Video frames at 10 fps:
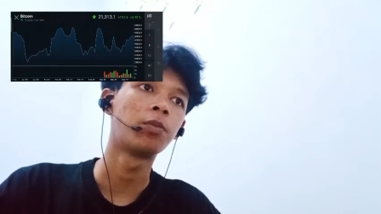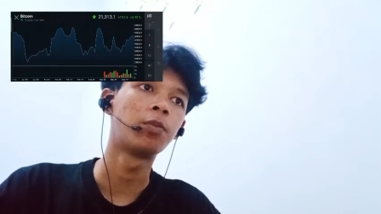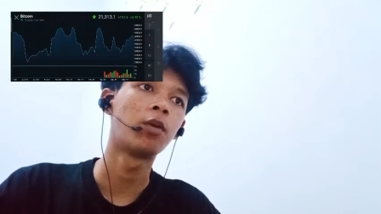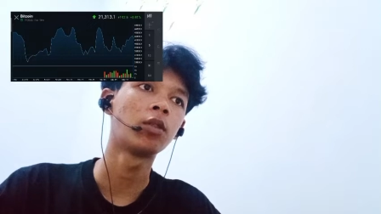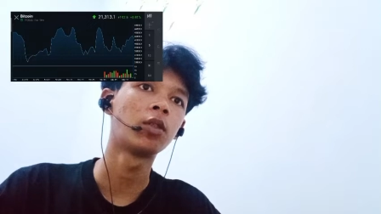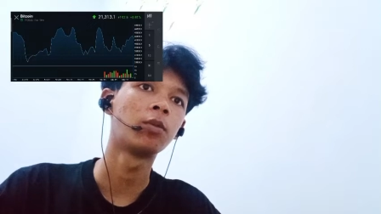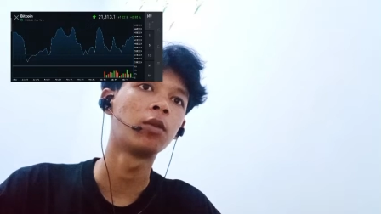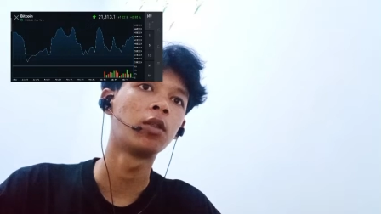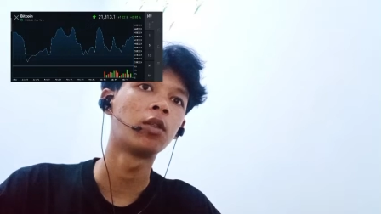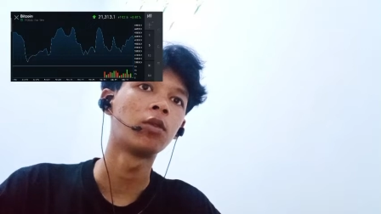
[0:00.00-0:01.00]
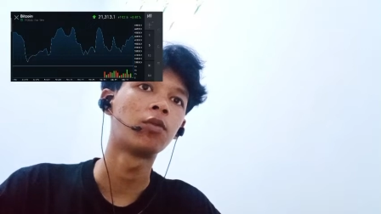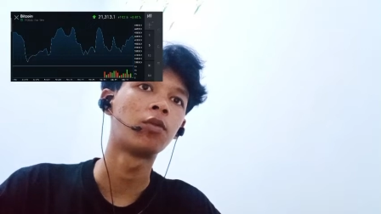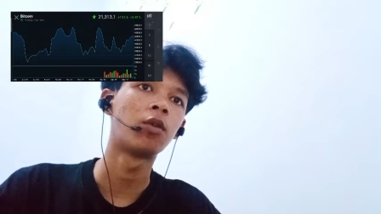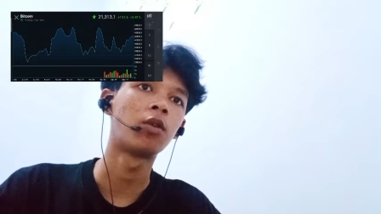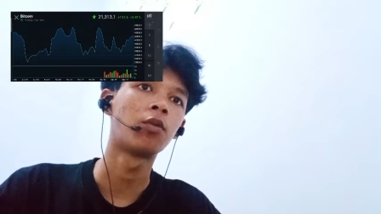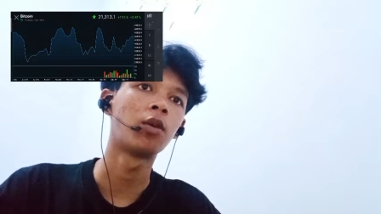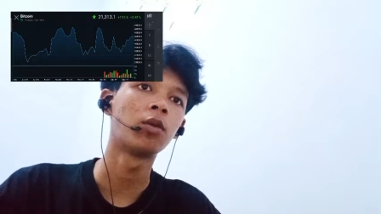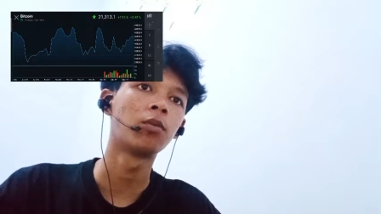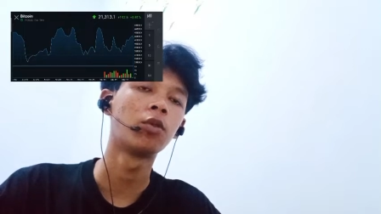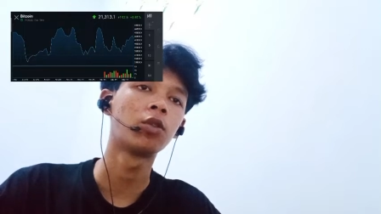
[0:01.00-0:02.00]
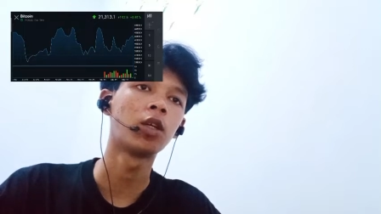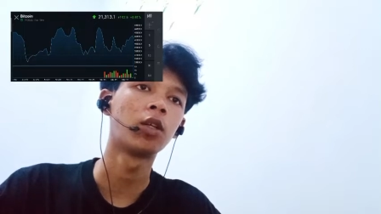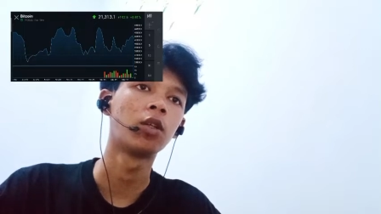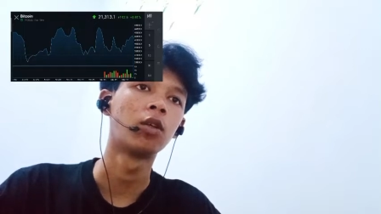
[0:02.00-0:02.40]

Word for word: possible for one blockchain